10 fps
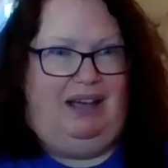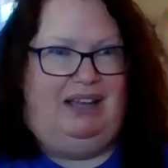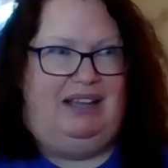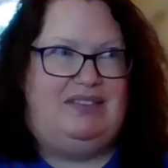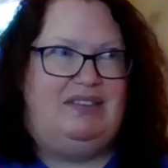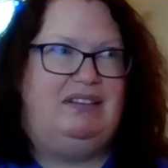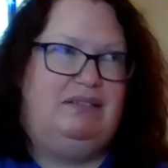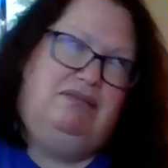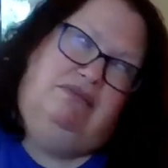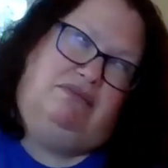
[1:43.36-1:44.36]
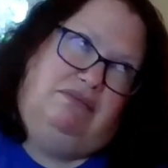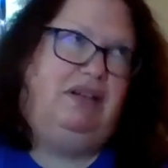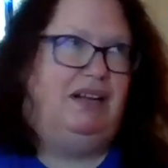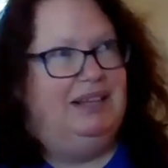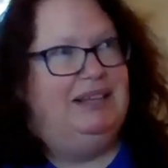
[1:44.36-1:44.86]
Whoa.
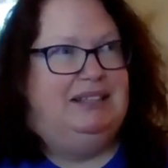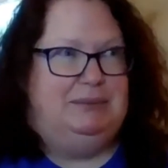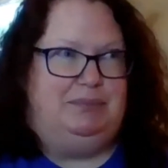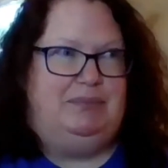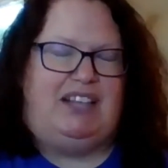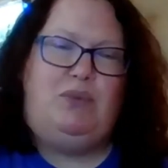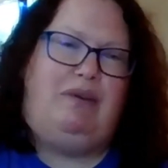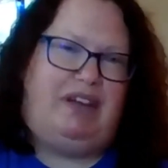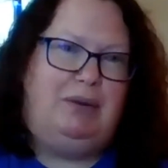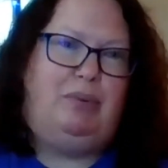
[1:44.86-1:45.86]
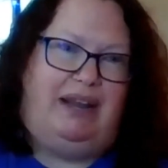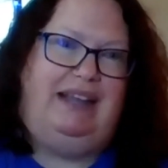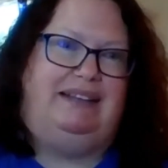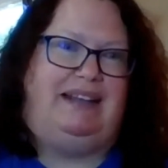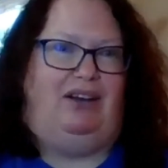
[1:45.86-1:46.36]
That's why we're going to break
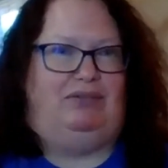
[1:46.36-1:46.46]
it down.